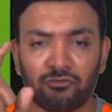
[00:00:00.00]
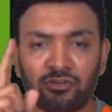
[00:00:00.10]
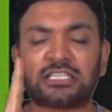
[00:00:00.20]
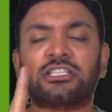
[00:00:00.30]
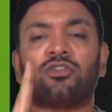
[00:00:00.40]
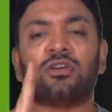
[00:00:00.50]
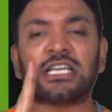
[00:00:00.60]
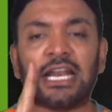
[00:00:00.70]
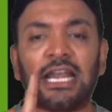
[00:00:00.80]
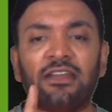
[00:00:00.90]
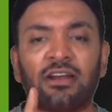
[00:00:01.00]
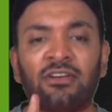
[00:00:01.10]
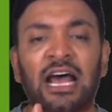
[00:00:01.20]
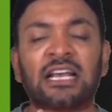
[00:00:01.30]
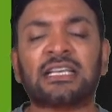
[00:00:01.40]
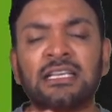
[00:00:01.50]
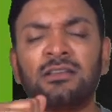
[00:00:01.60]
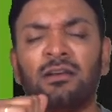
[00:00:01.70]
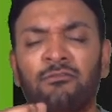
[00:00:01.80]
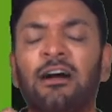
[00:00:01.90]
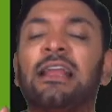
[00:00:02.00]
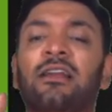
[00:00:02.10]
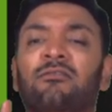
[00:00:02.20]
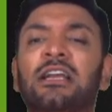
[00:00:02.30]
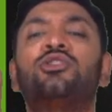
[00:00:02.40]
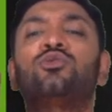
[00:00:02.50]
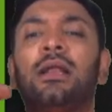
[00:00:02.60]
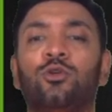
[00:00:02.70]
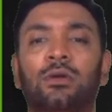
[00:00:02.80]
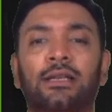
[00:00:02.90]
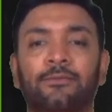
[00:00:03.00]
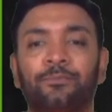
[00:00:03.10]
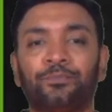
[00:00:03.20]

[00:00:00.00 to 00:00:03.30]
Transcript: First question anyone will ask is why? Why should I do it?